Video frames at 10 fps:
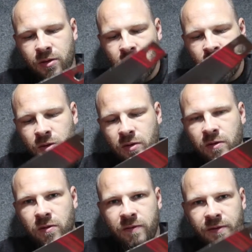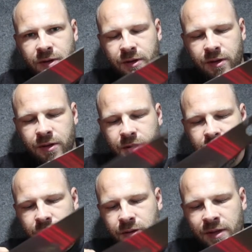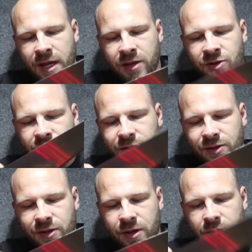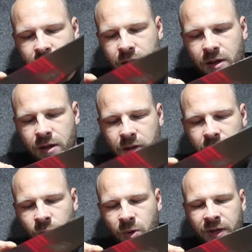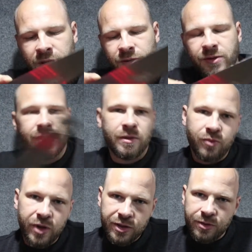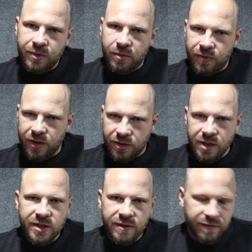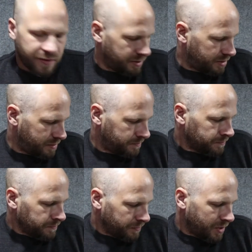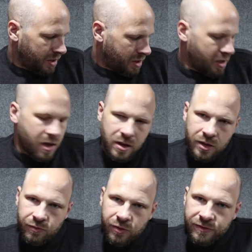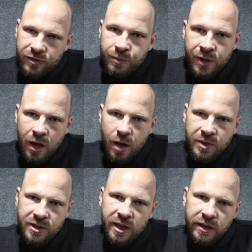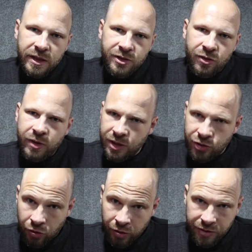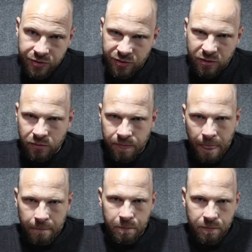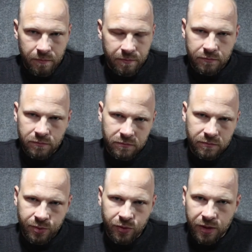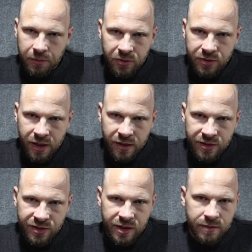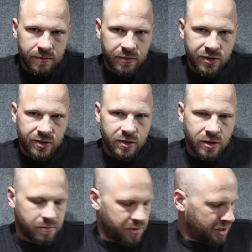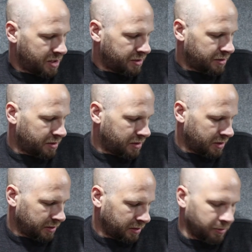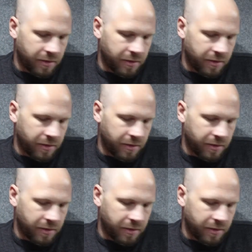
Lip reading: over the edges. And what that does is it breaks up the adhesive and it roughs up the carpet slightly, so any joins or poorly put together seams can be hidden a little